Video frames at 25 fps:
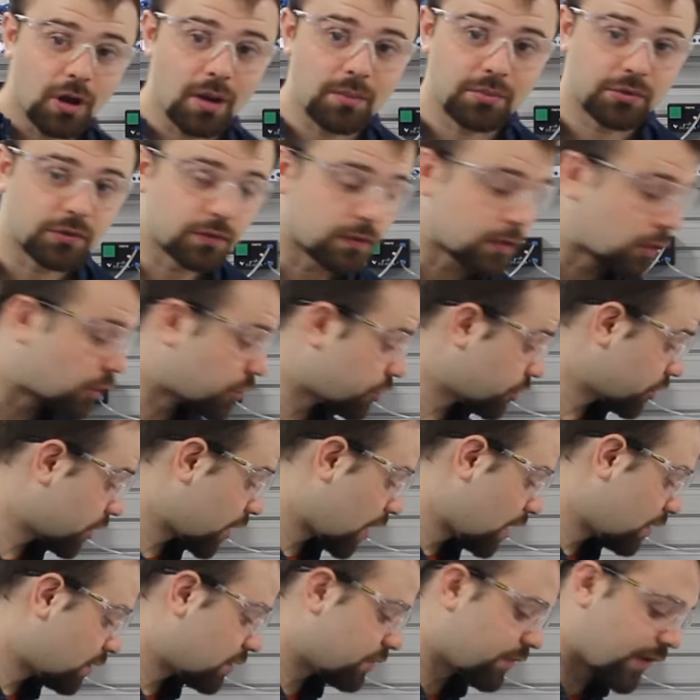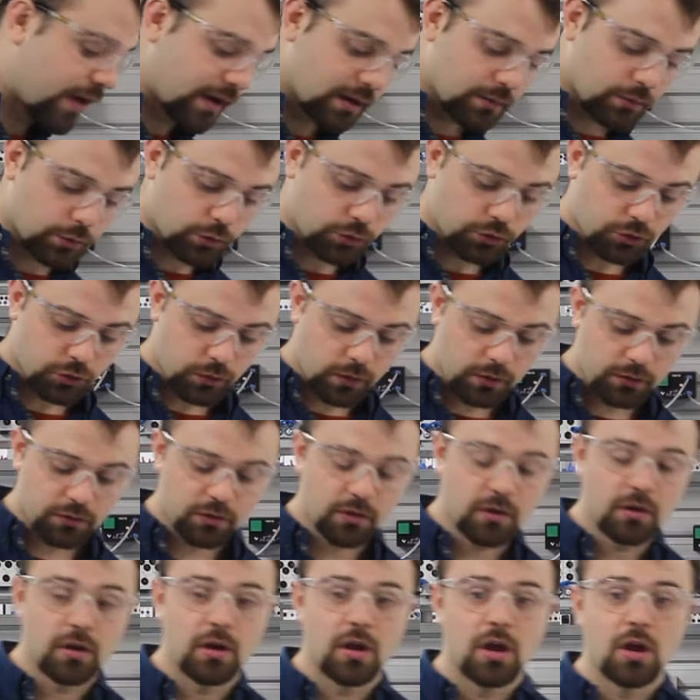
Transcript: types of logic gates available to us.